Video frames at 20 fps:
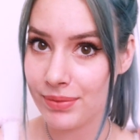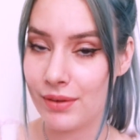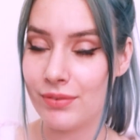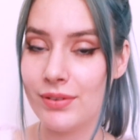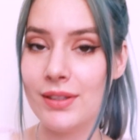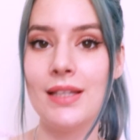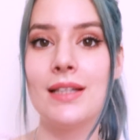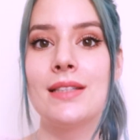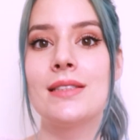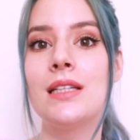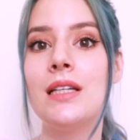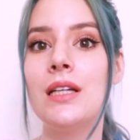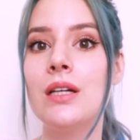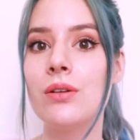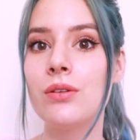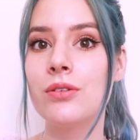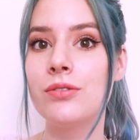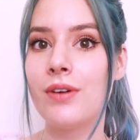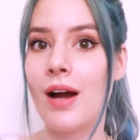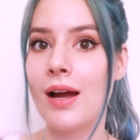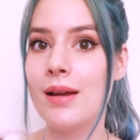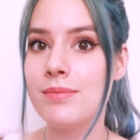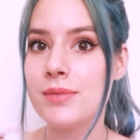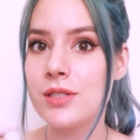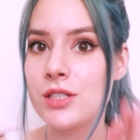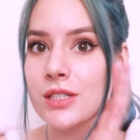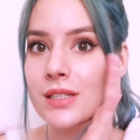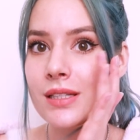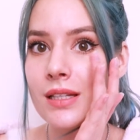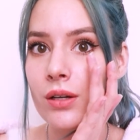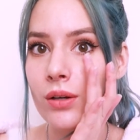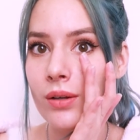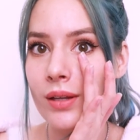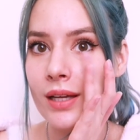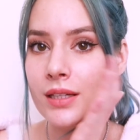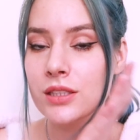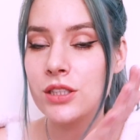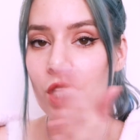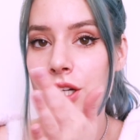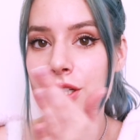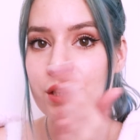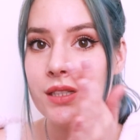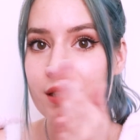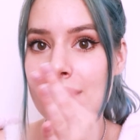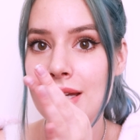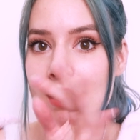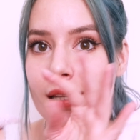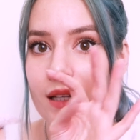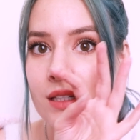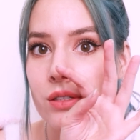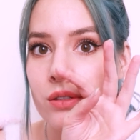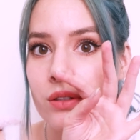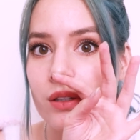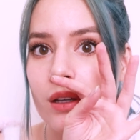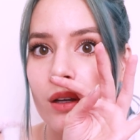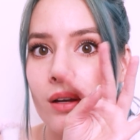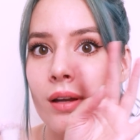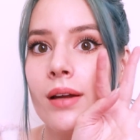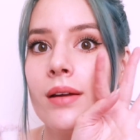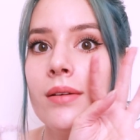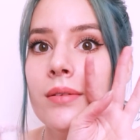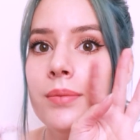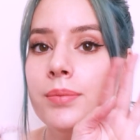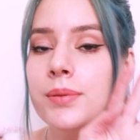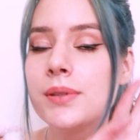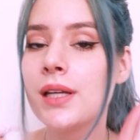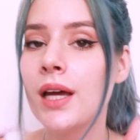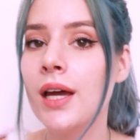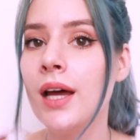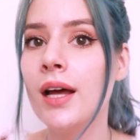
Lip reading: everything is healed fine, but just little like touches like this, or little like oops,